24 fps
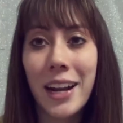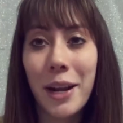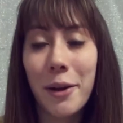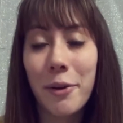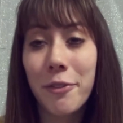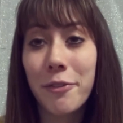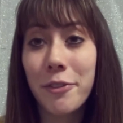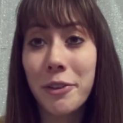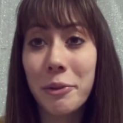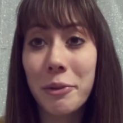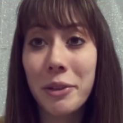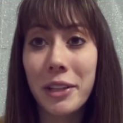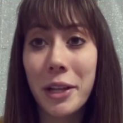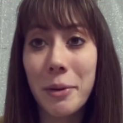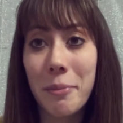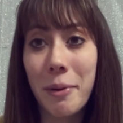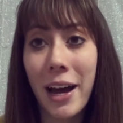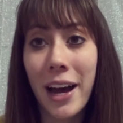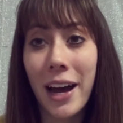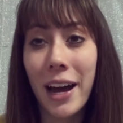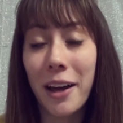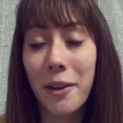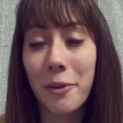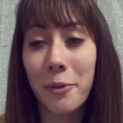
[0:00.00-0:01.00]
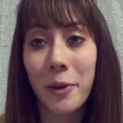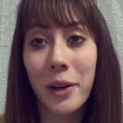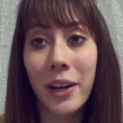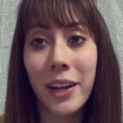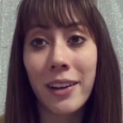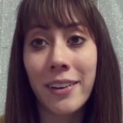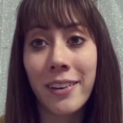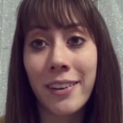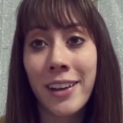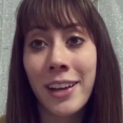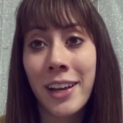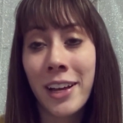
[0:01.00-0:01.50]
I would feel really bad
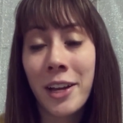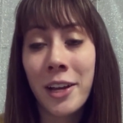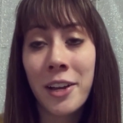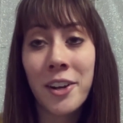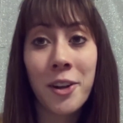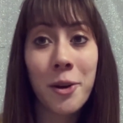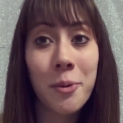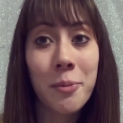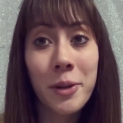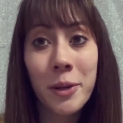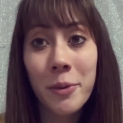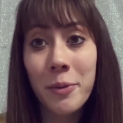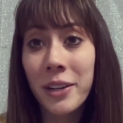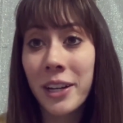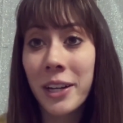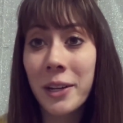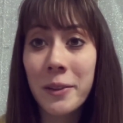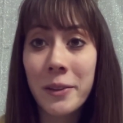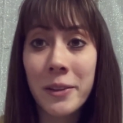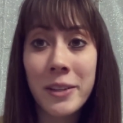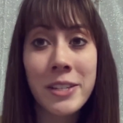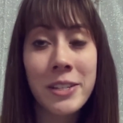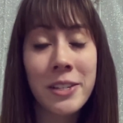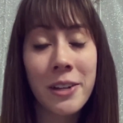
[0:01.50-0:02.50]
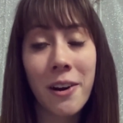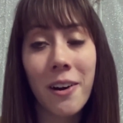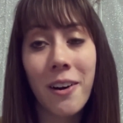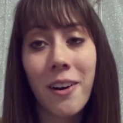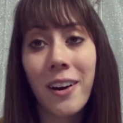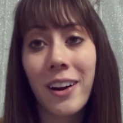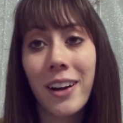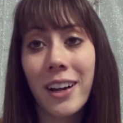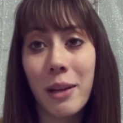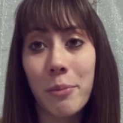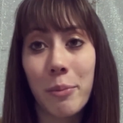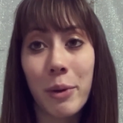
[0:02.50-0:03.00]
when nobody would hear the
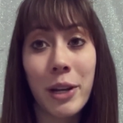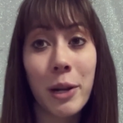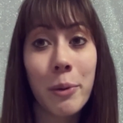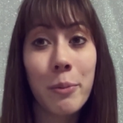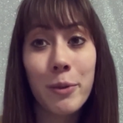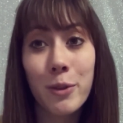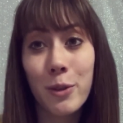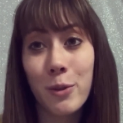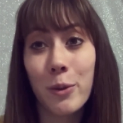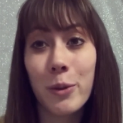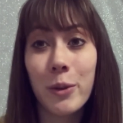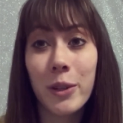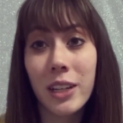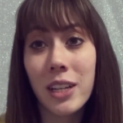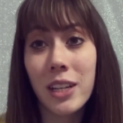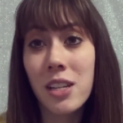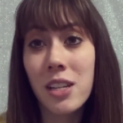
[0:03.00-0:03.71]
song and my numbers were really